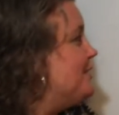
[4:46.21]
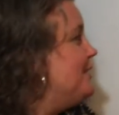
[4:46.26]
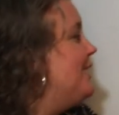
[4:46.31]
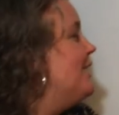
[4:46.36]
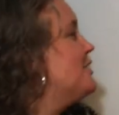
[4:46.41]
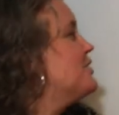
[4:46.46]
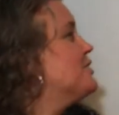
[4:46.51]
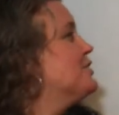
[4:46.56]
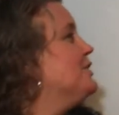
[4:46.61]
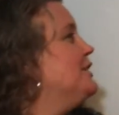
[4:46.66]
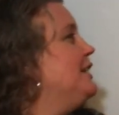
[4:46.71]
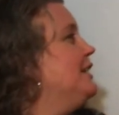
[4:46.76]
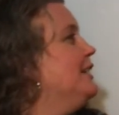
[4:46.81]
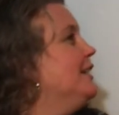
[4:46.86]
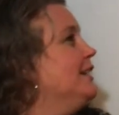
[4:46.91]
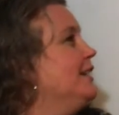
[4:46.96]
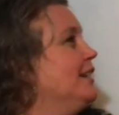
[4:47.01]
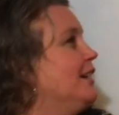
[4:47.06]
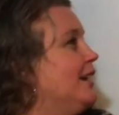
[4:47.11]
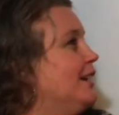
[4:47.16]
and actually
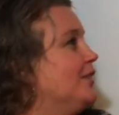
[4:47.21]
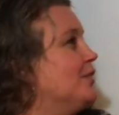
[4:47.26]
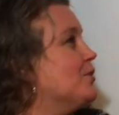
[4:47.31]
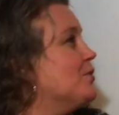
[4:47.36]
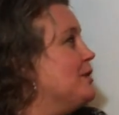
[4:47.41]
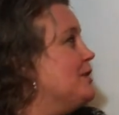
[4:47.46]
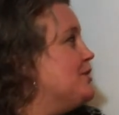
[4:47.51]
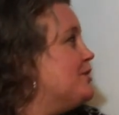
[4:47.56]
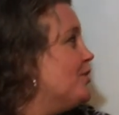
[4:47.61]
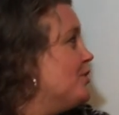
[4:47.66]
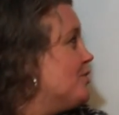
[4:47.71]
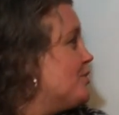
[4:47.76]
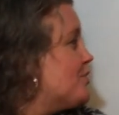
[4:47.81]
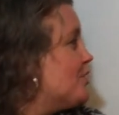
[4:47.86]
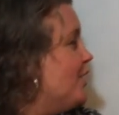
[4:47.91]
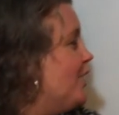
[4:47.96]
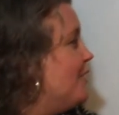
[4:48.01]
in the research,